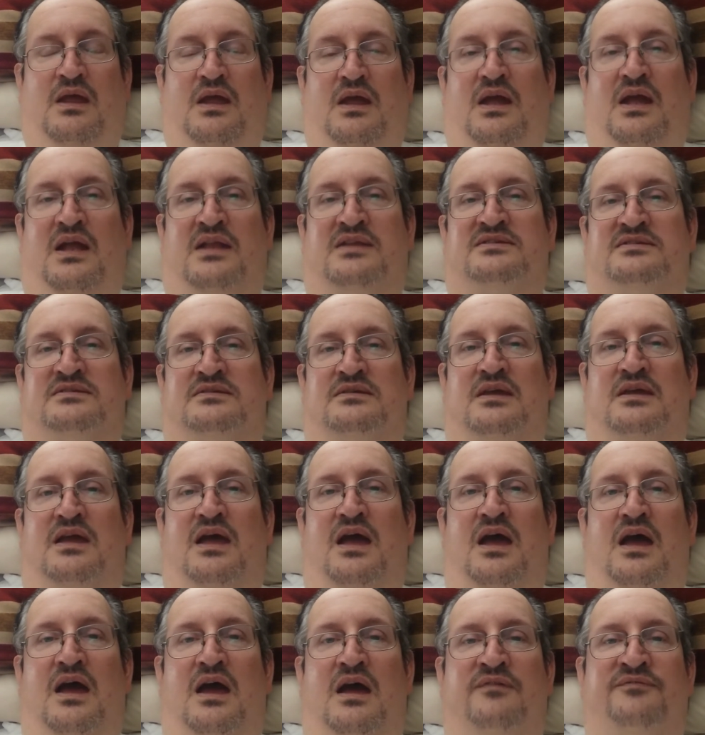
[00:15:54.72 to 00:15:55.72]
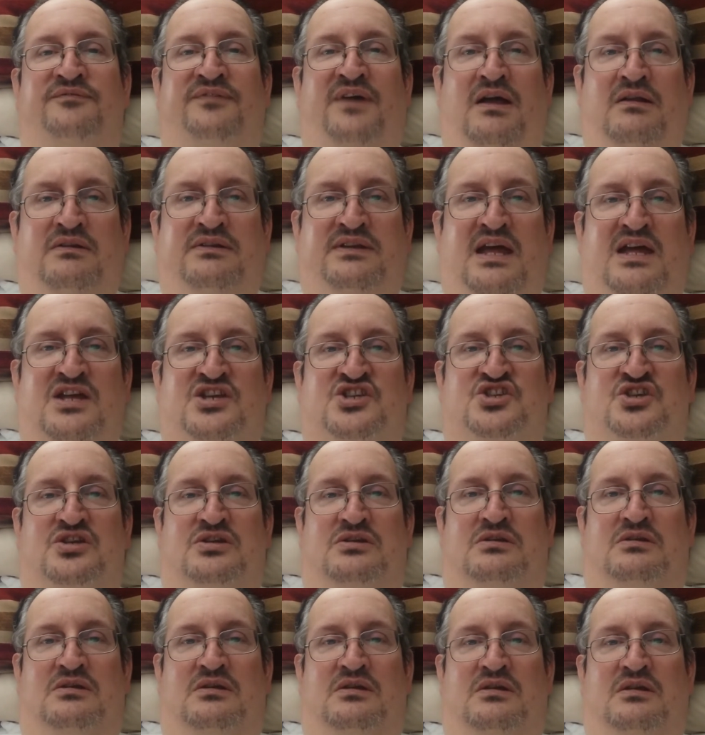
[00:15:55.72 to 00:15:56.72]
It's a
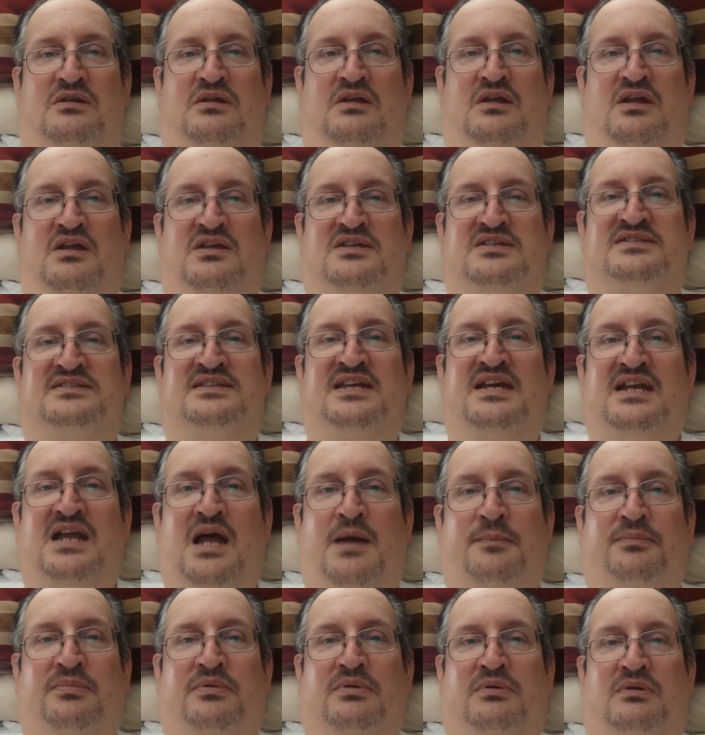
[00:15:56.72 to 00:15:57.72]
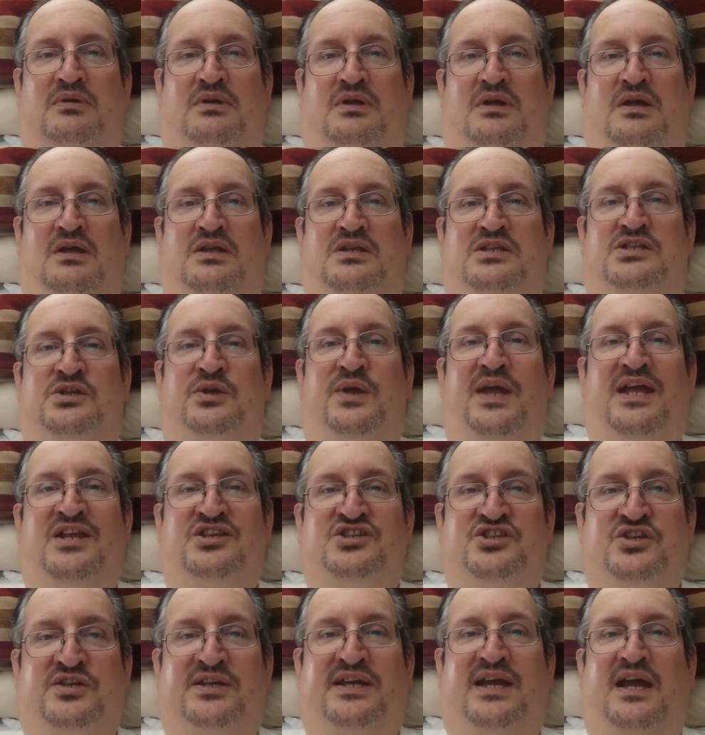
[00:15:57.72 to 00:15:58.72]
foundation set up to
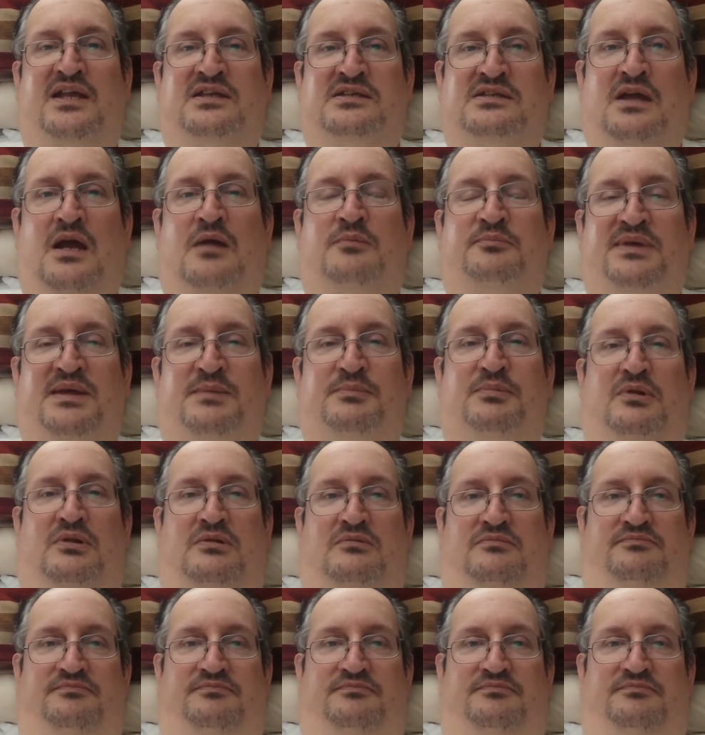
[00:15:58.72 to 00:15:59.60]
educate young people.